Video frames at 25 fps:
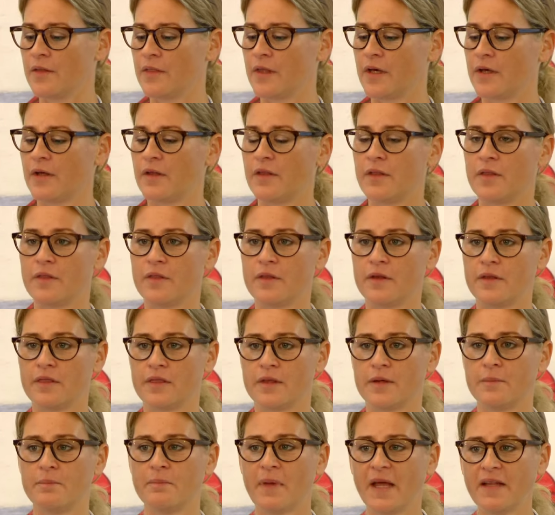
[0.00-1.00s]
The
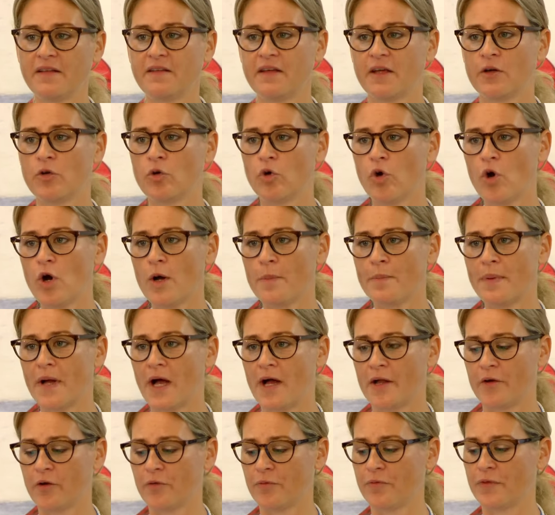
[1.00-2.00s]
thematic core
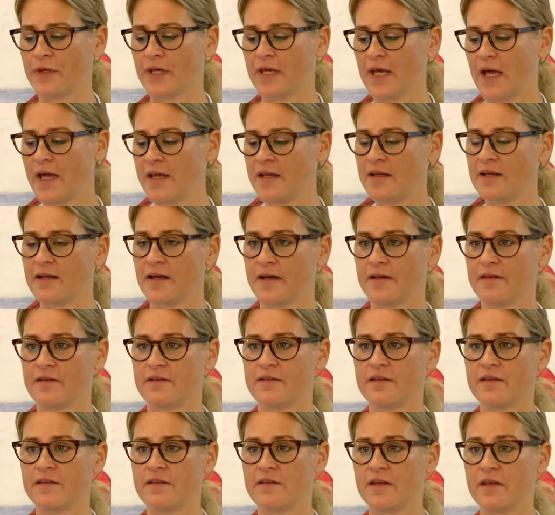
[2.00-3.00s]
part of the
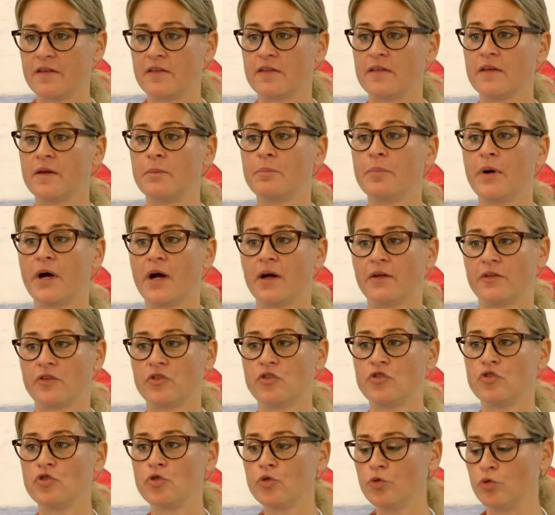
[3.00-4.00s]
guidelines is in part
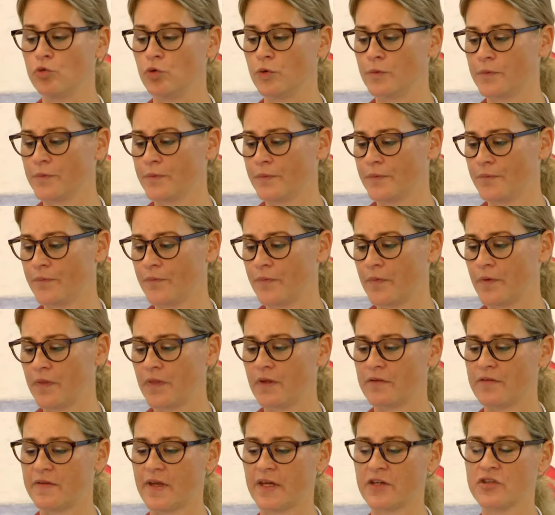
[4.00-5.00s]
two,
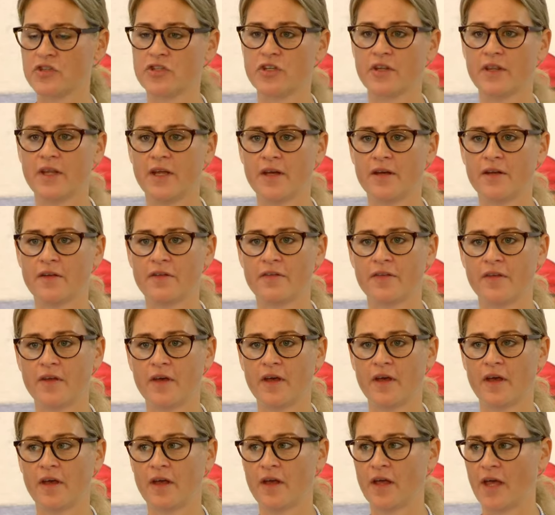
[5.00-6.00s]
the section that is
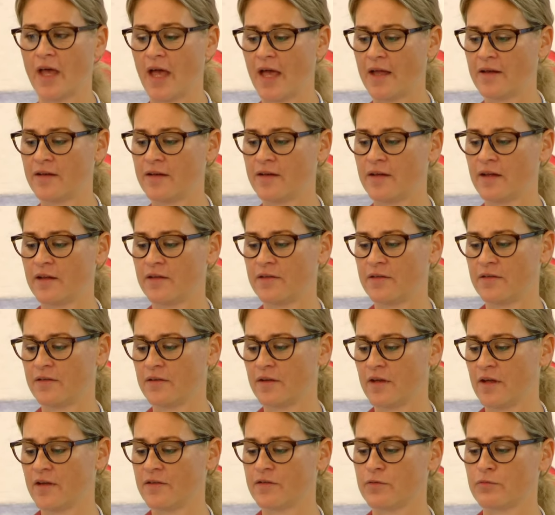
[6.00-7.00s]
headed
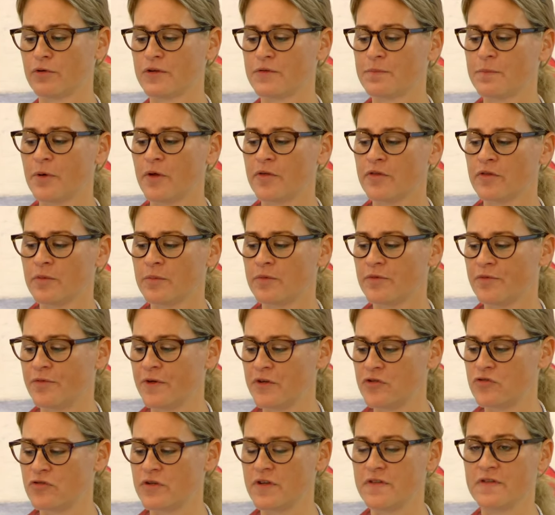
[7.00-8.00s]
as responsible
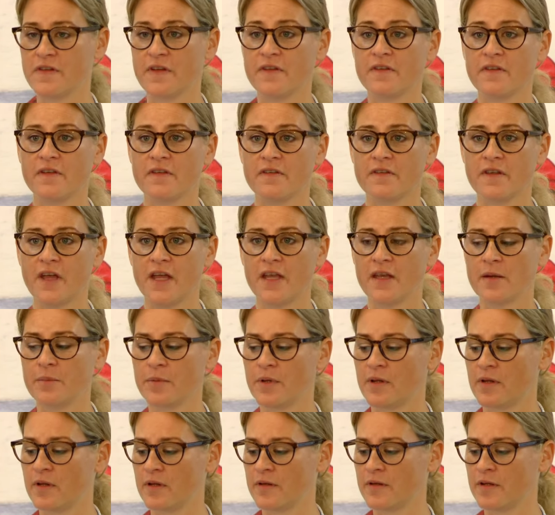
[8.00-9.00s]
fisheries and
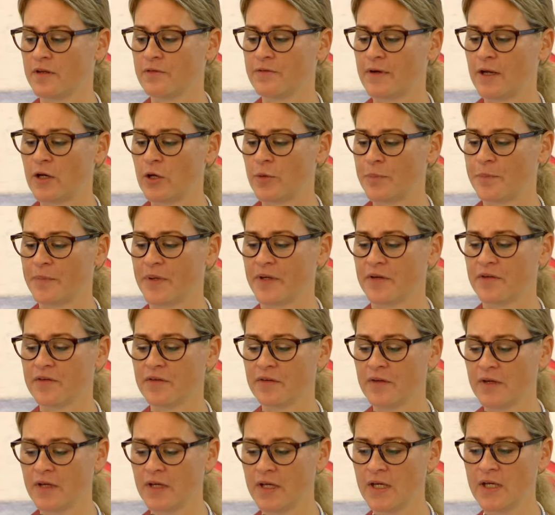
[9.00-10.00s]
sustainable
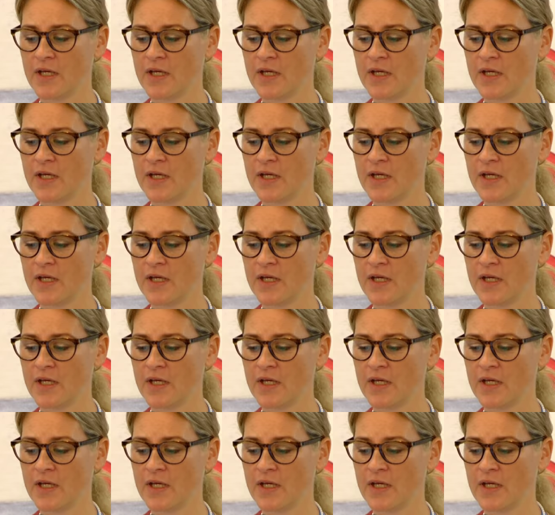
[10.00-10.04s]
development.